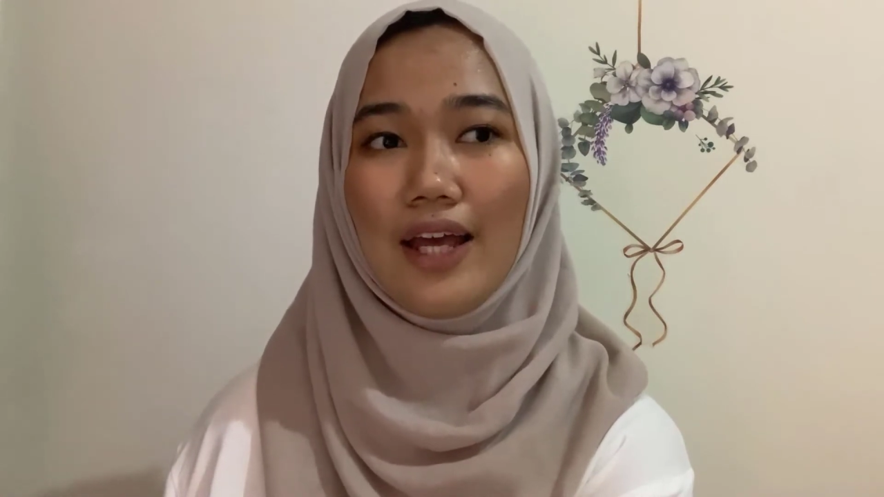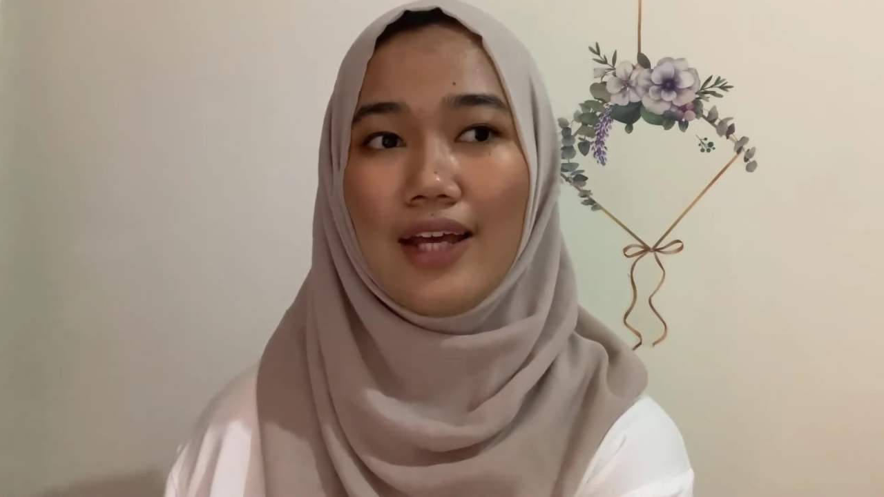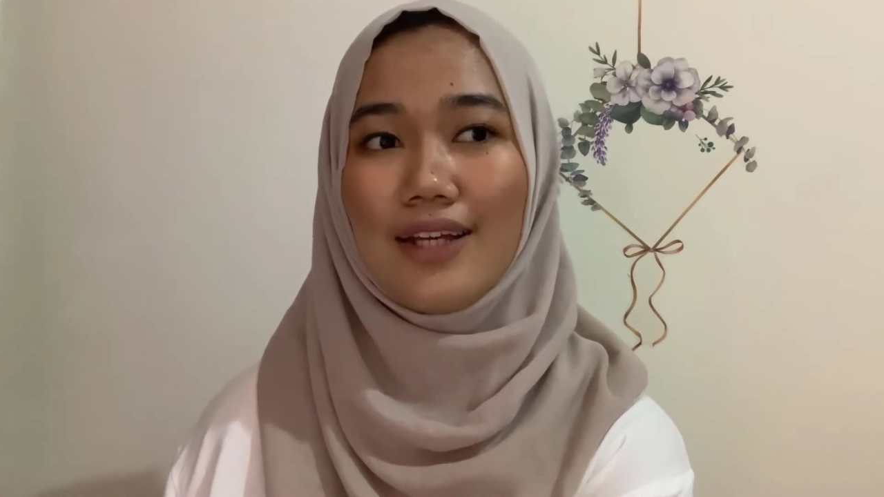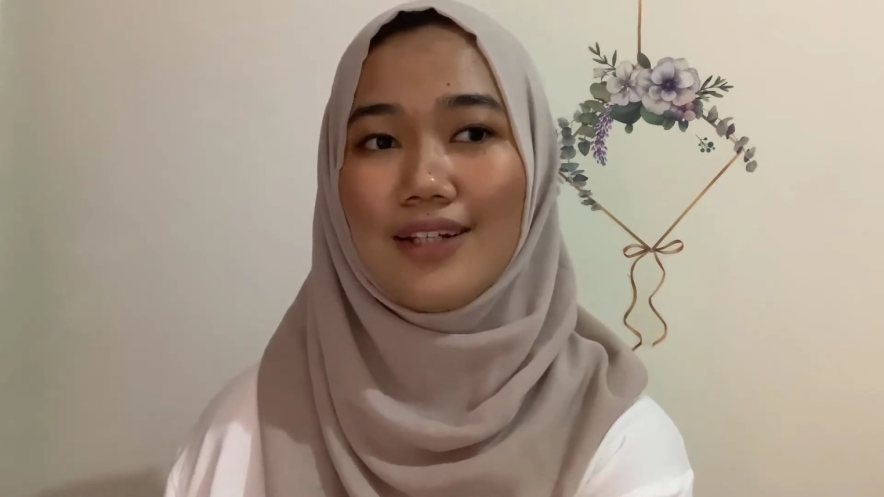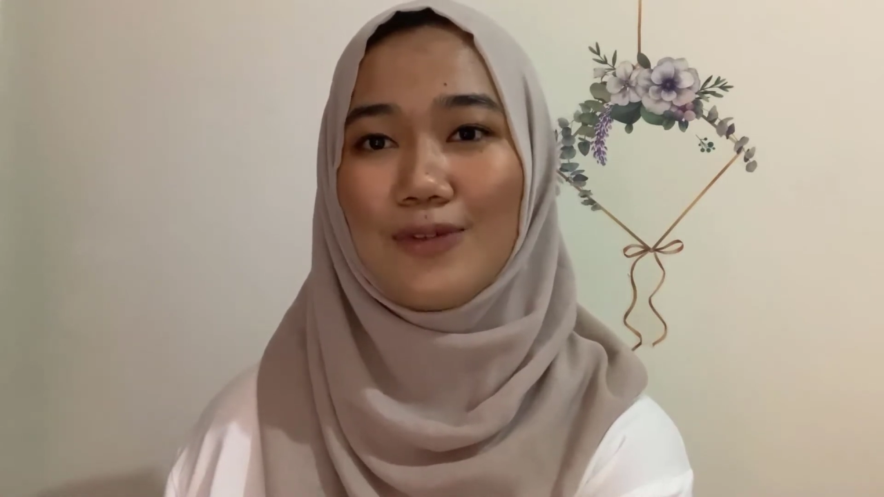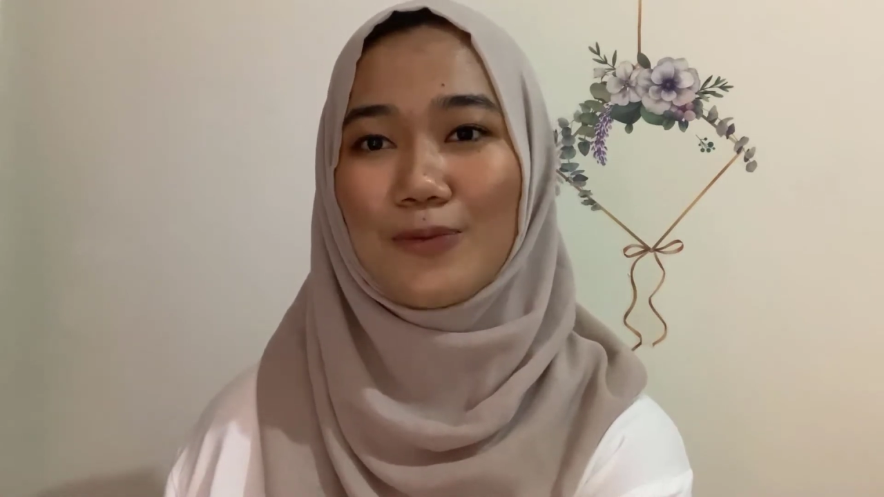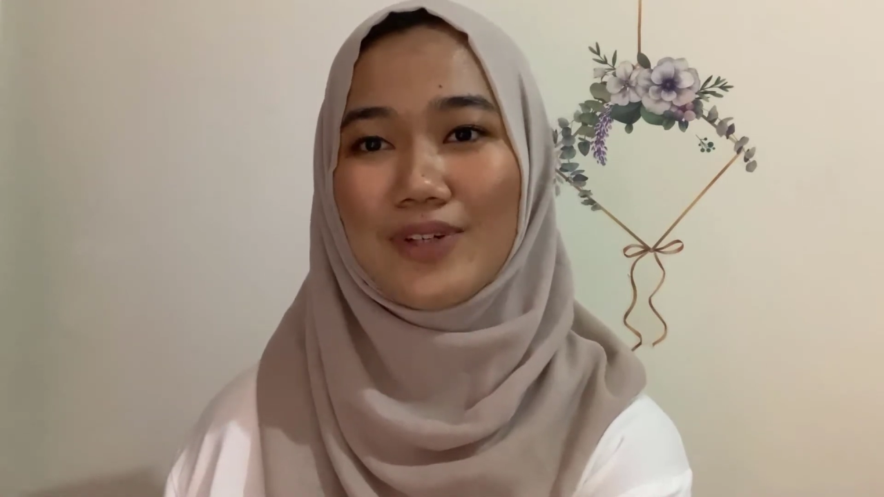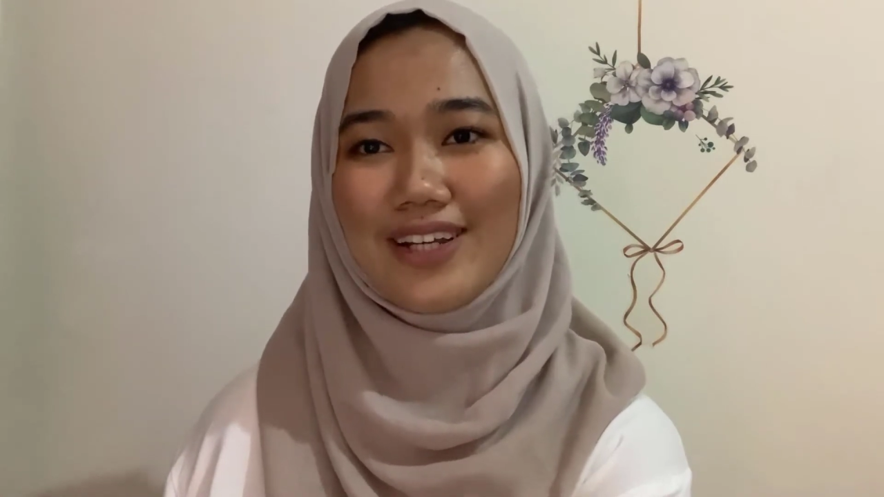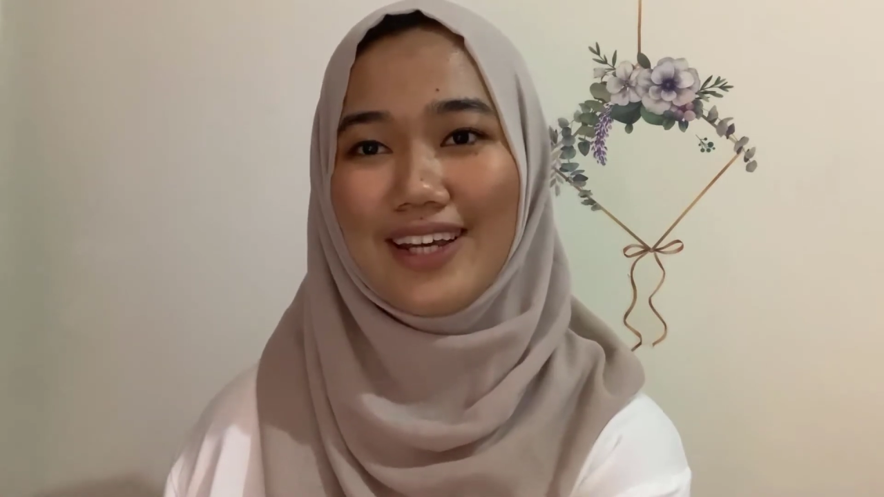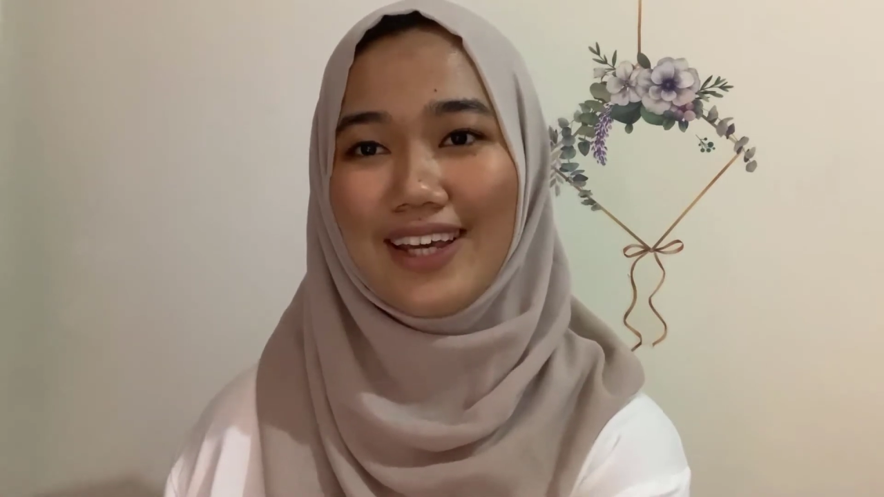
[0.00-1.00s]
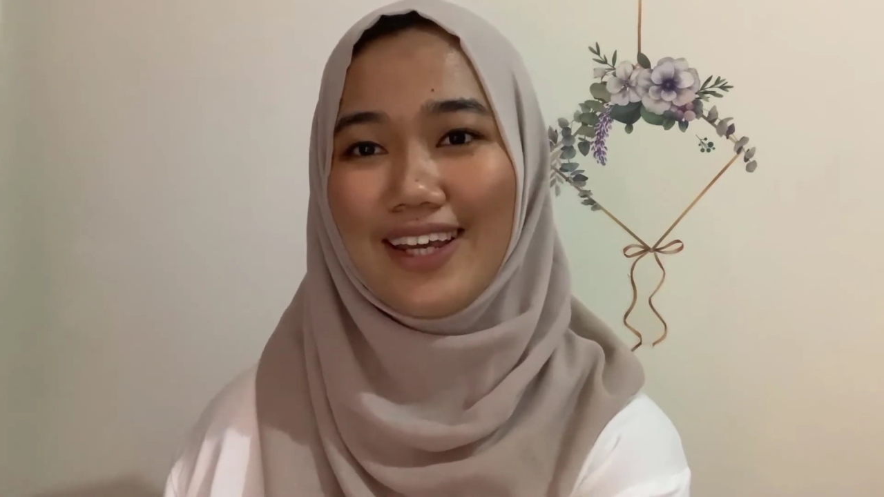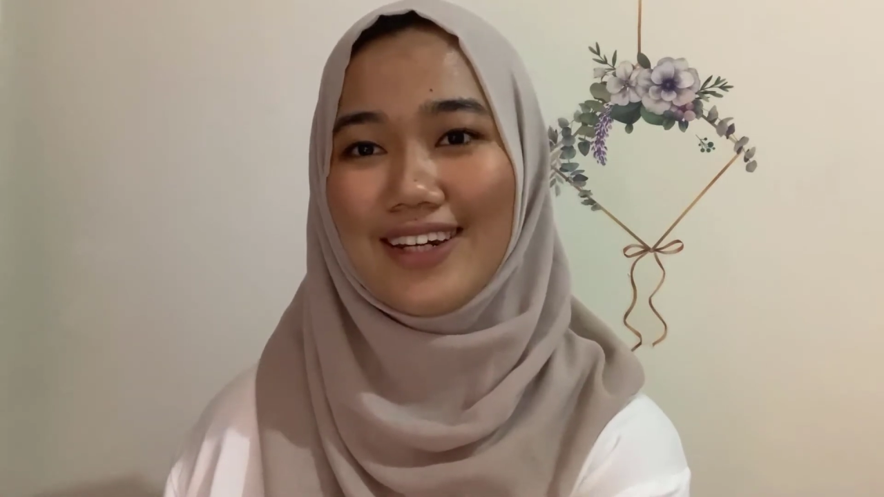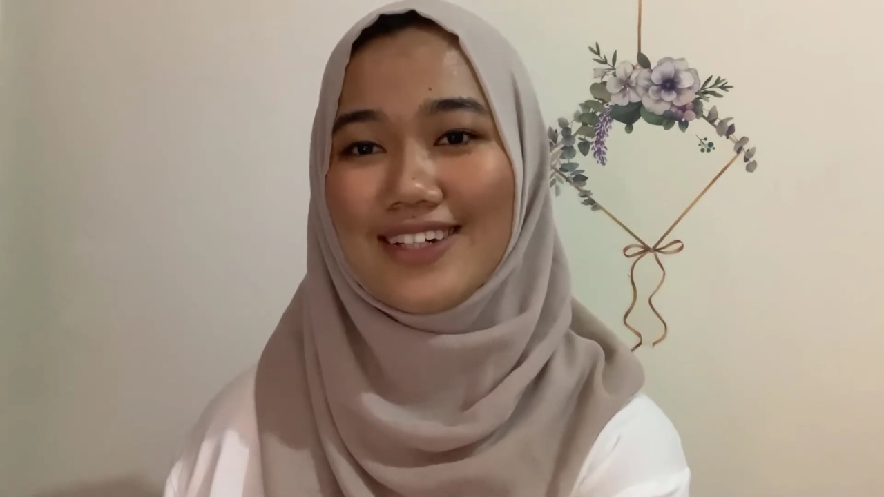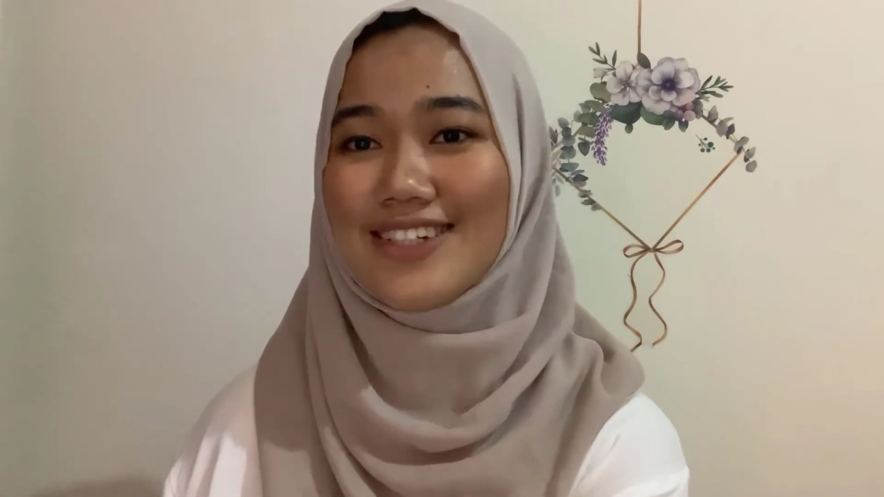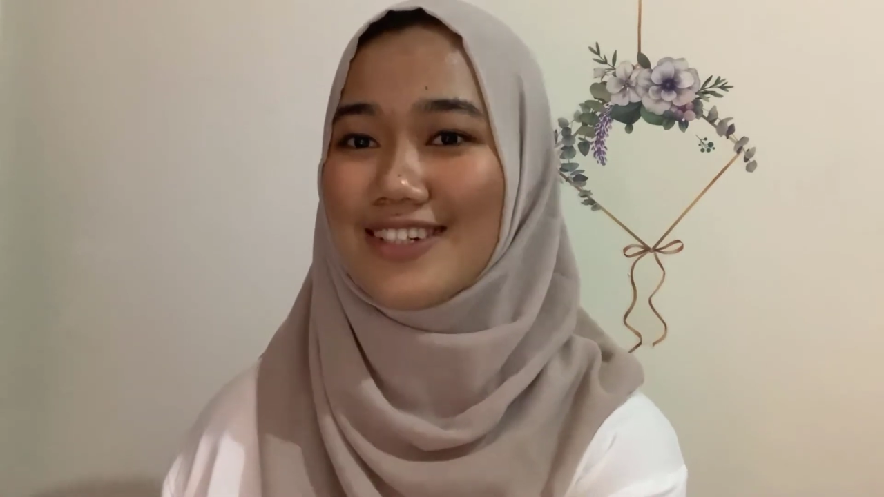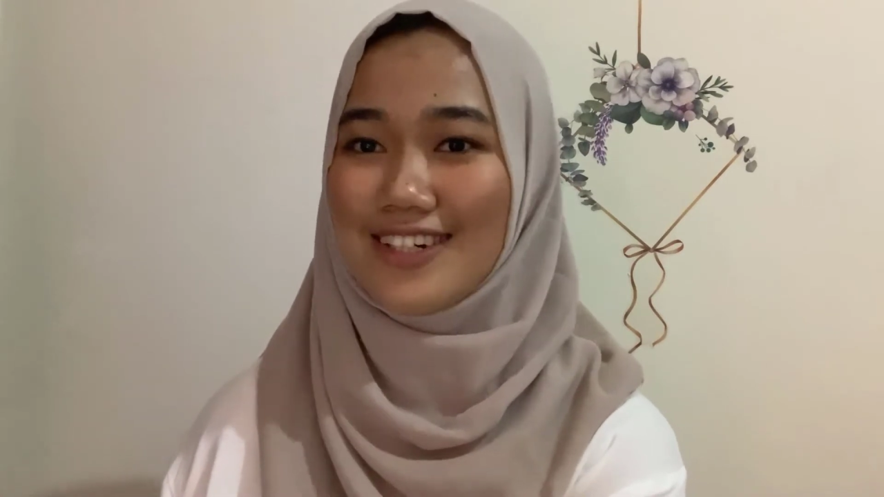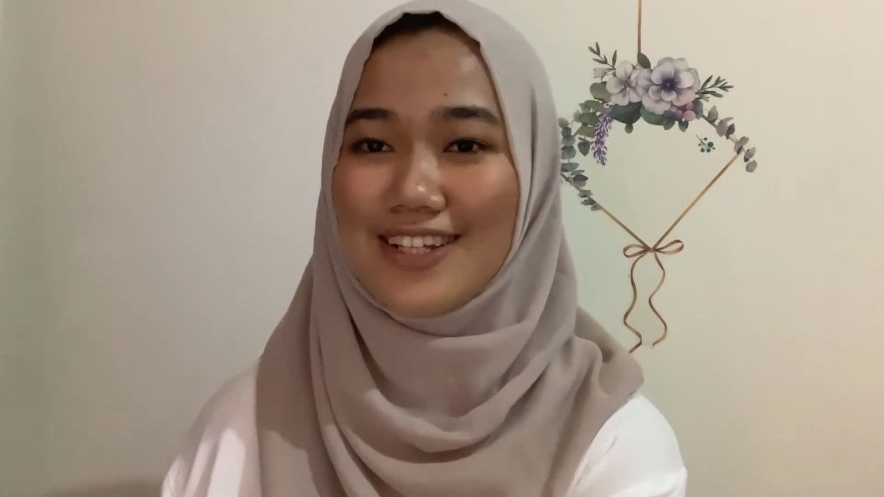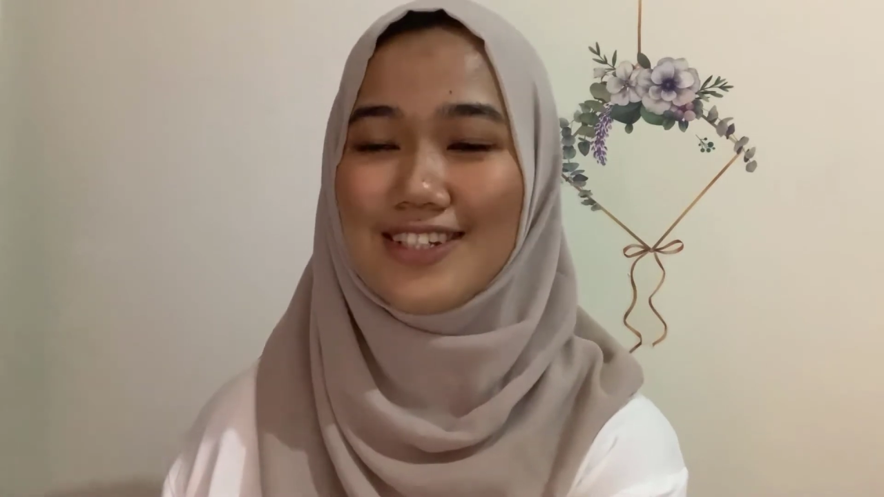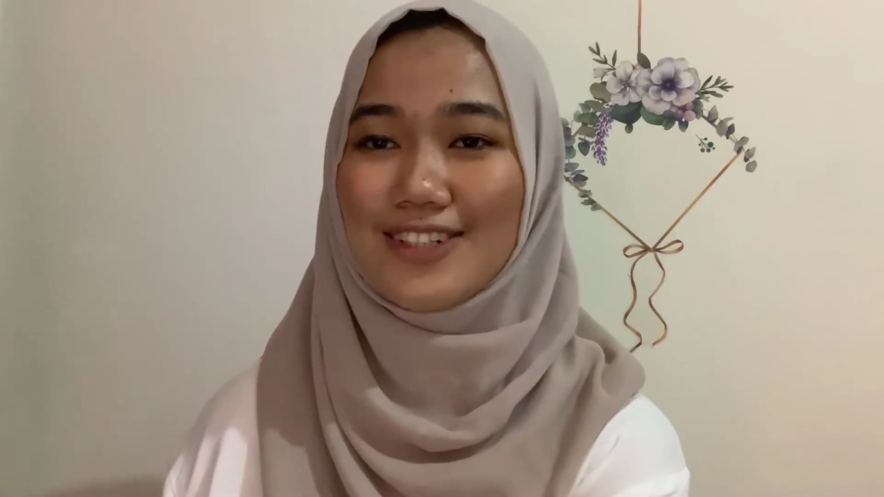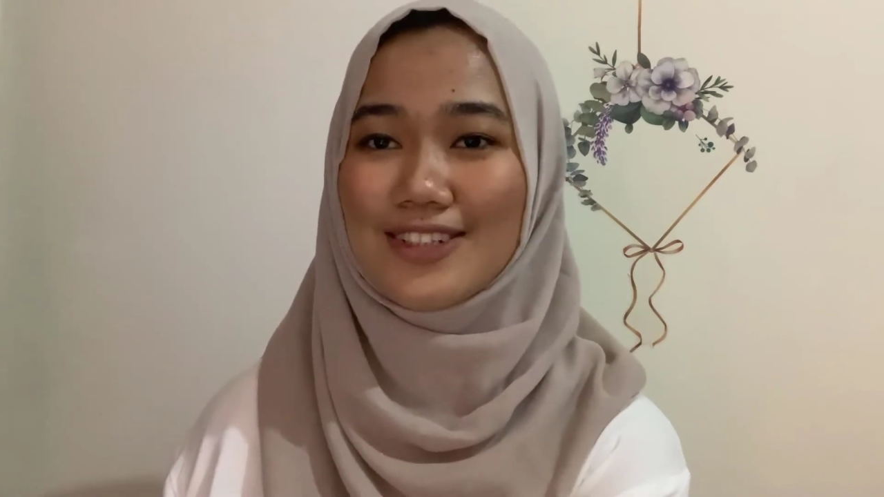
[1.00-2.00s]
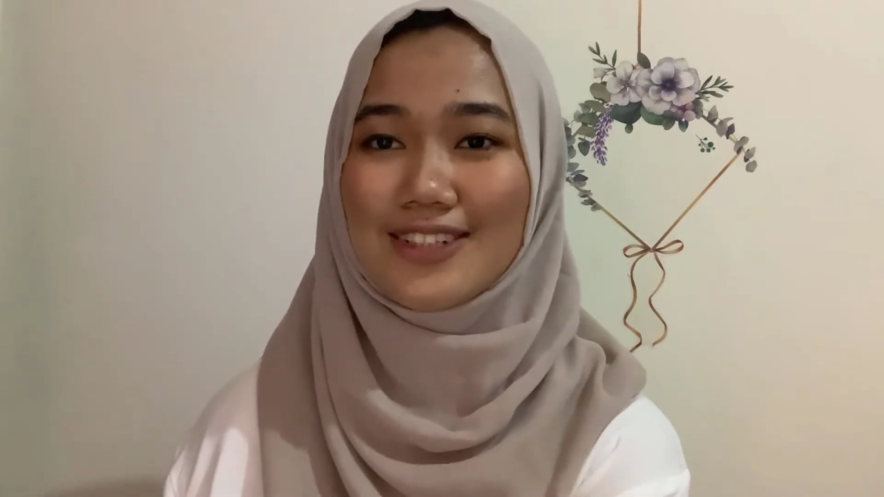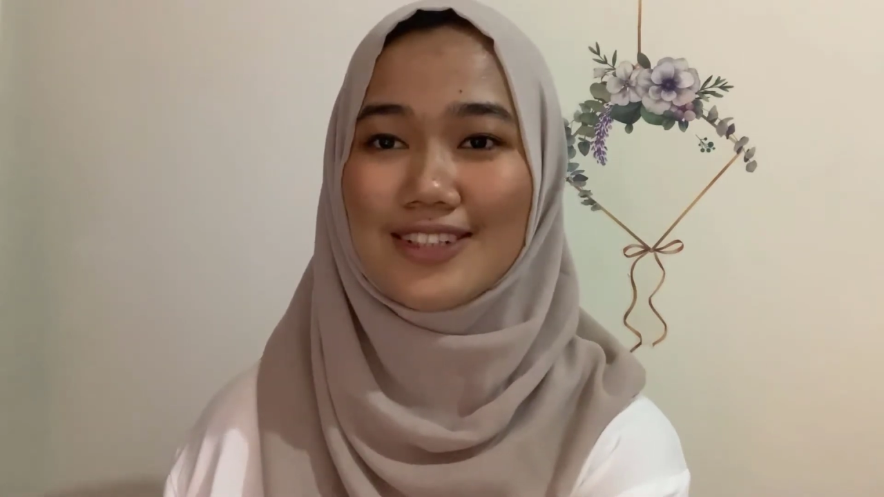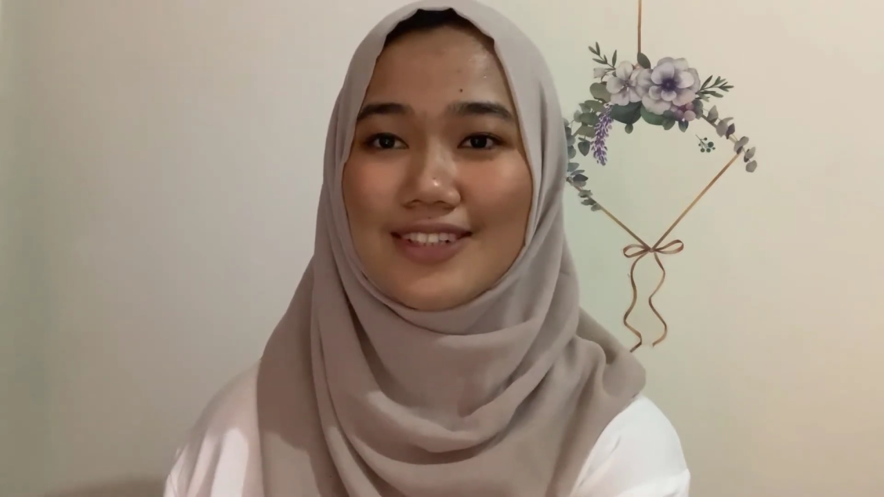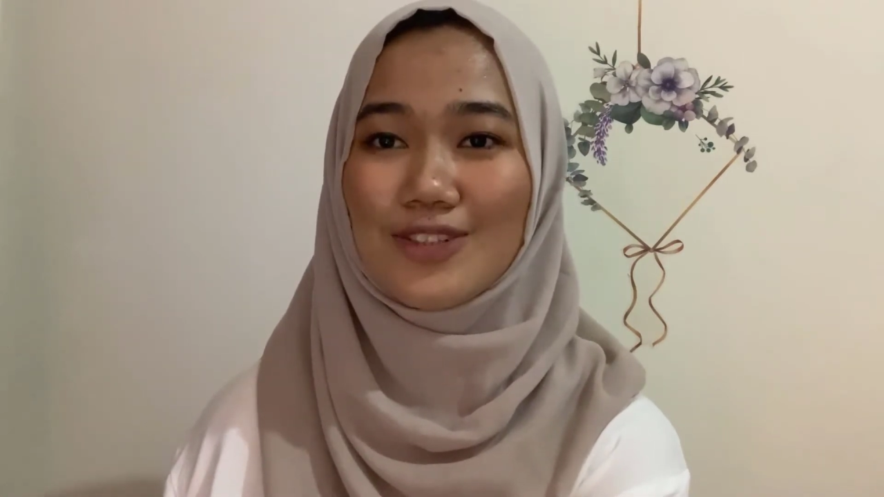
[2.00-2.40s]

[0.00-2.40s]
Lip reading: and working in an international